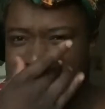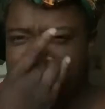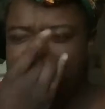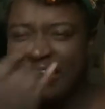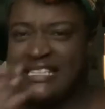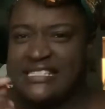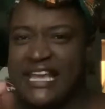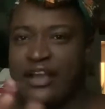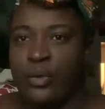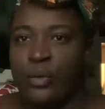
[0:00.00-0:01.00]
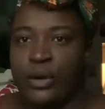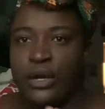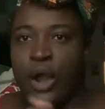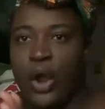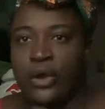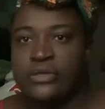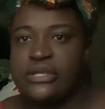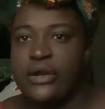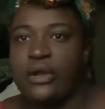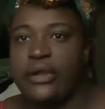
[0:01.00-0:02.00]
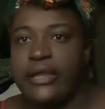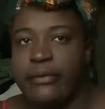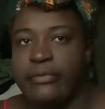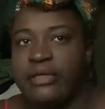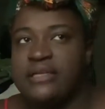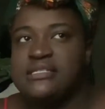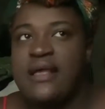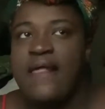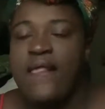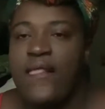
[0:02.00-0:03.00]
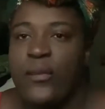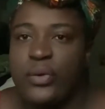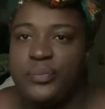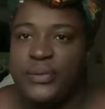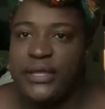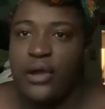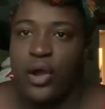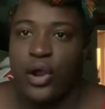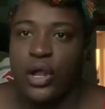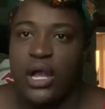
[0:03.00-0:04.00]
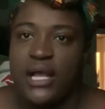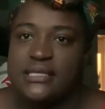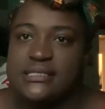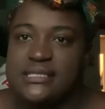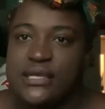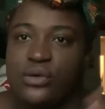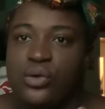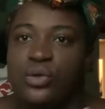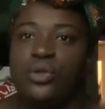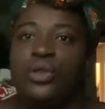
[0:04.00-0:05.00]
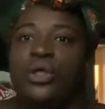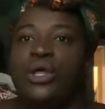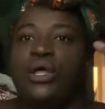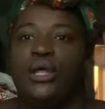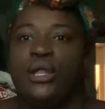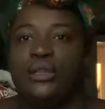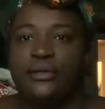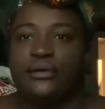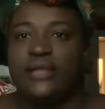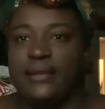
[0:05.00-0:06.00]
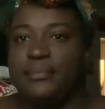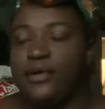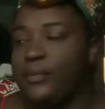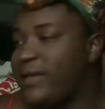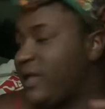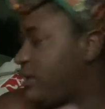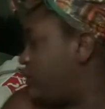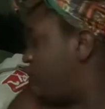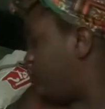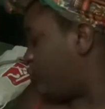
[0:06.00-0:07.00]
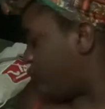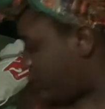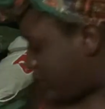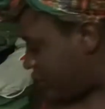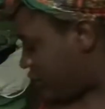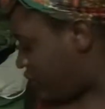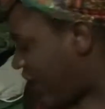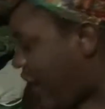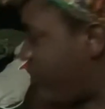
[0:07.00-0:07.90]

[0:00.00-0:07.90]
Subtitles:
you because they weren't ours and aren't here with us would be our single little like propane grill that we